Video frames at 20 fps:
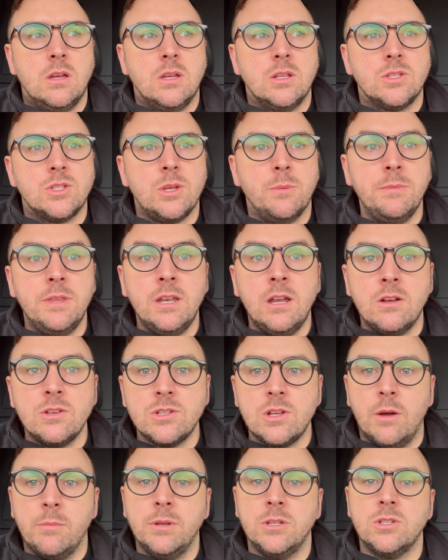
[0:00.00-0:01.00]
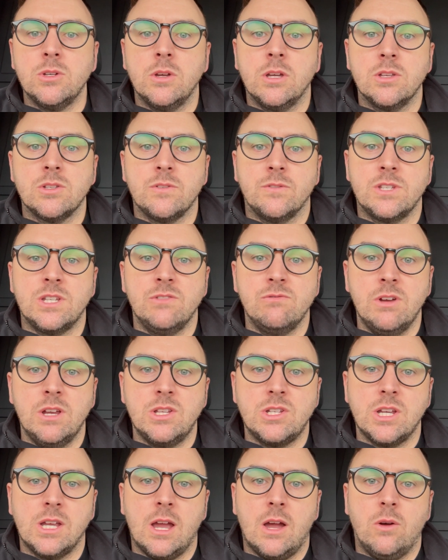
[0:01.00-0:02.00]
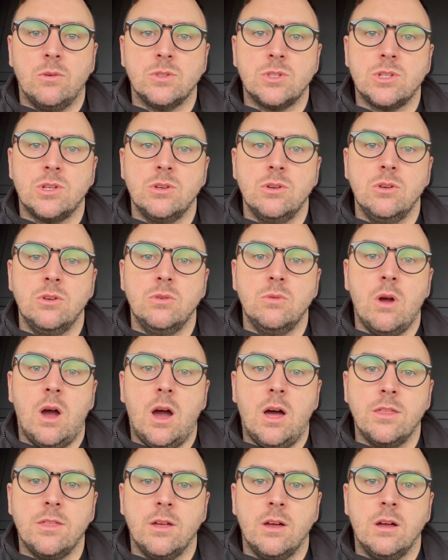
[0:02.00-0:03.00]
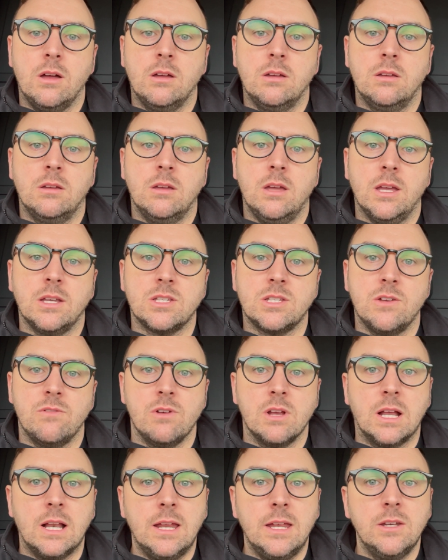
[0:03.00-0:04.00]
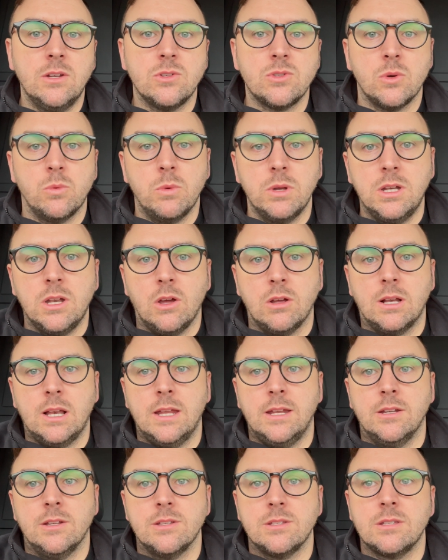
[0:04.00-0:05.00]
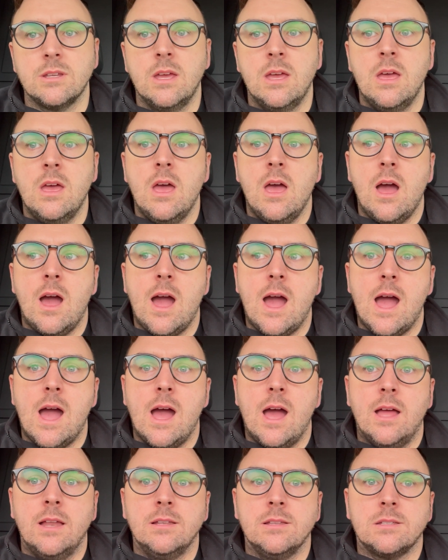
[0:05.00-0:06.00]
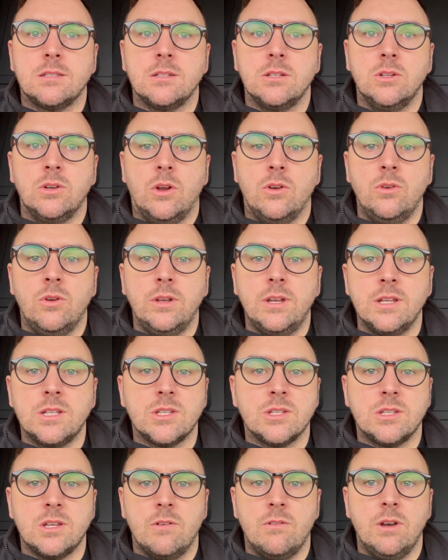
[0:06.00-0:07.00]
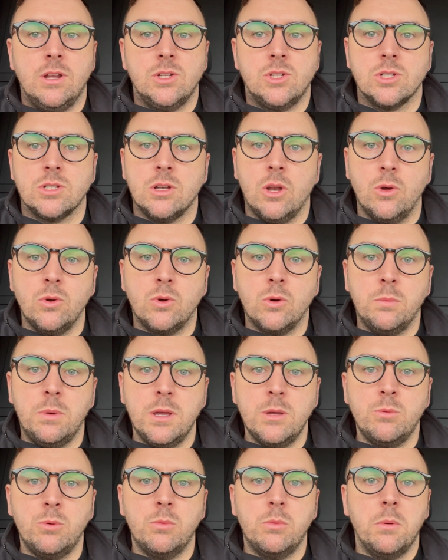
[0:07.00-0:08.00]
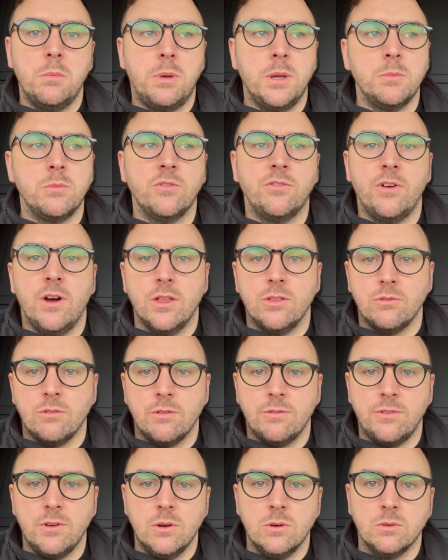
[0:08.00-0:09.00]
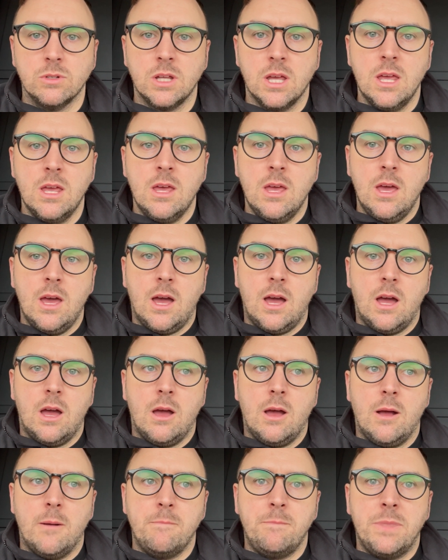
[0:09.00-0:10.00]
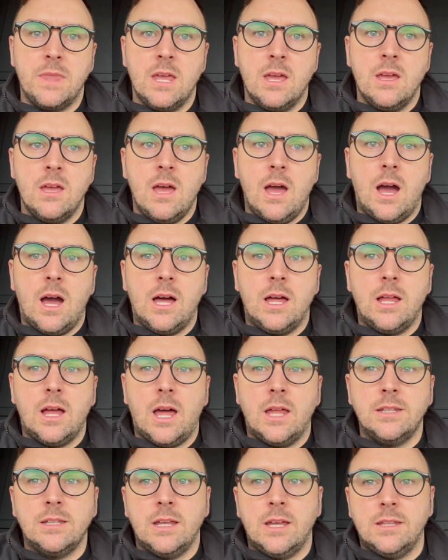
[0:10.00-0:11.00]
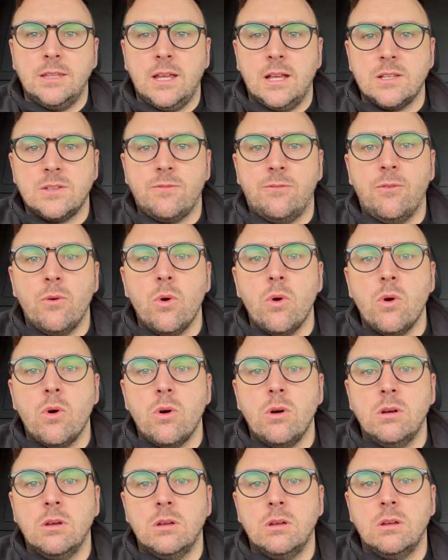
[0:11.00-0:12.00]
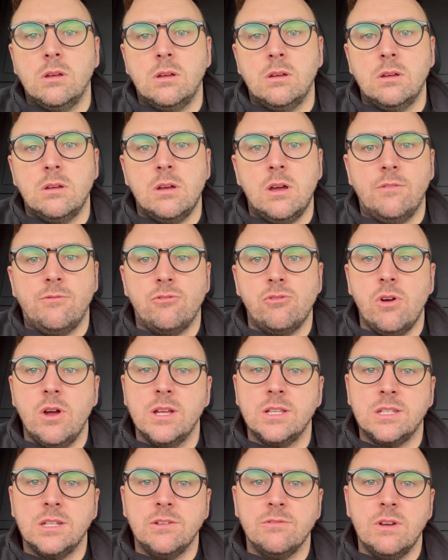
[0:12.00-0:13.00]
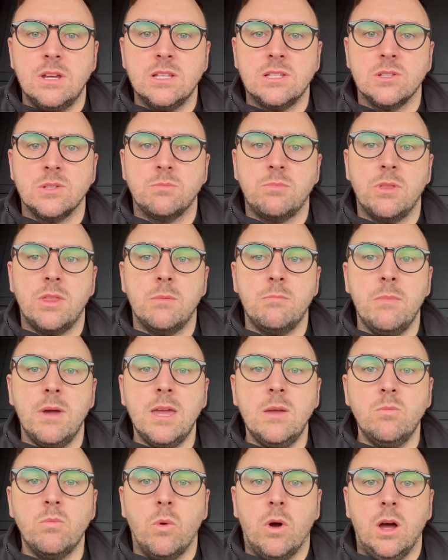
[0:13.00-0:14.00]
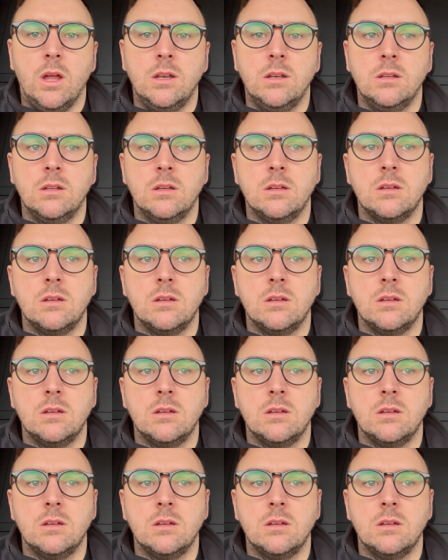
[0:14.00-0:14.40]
Something else that I've been doing is obviously reaching out to other exterior cleaners or window cleaners, and not necessarily just local people, but people further afield, and that's for a variety of reasons, but the main one